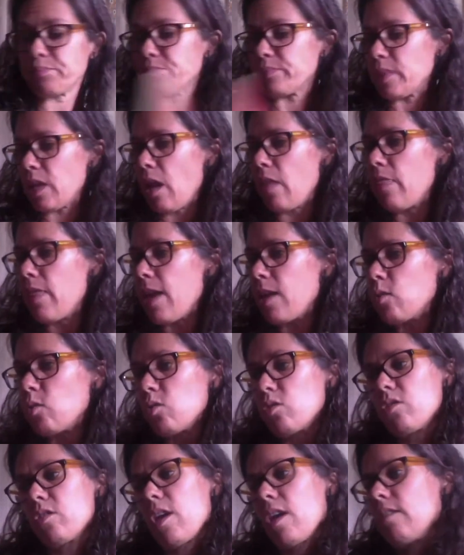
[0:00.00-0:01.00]
And then
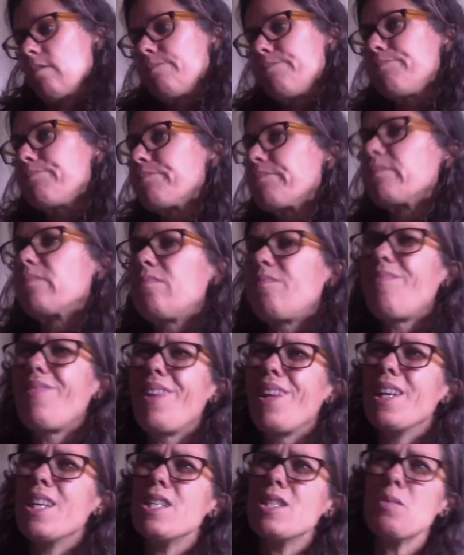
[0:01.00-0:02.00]
also,
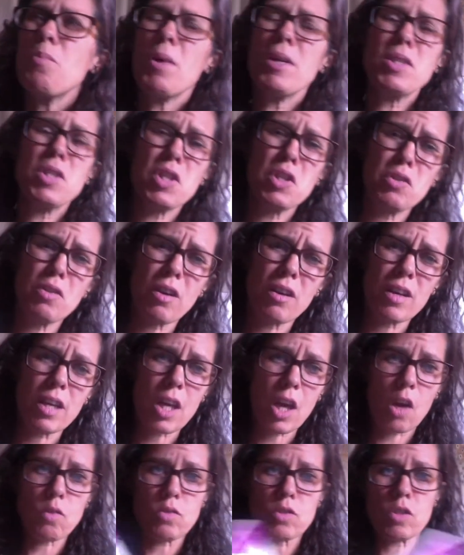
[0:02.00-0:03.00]
these are my two kind of
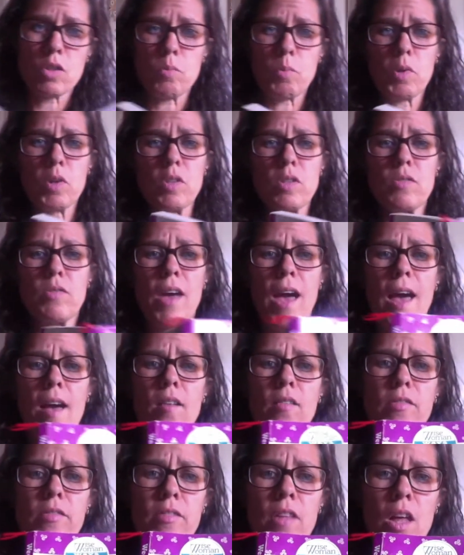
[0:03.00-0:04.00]
go-to books for
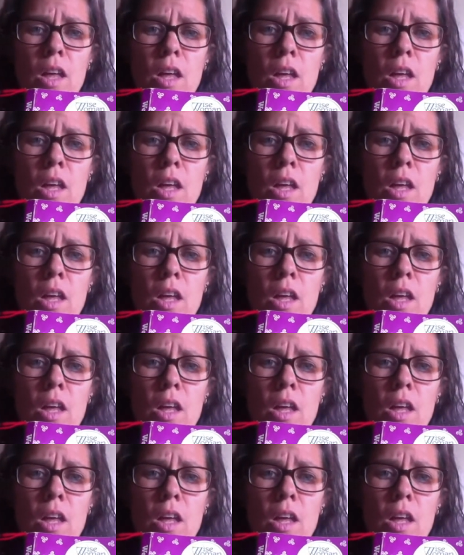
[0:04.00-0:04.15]
health.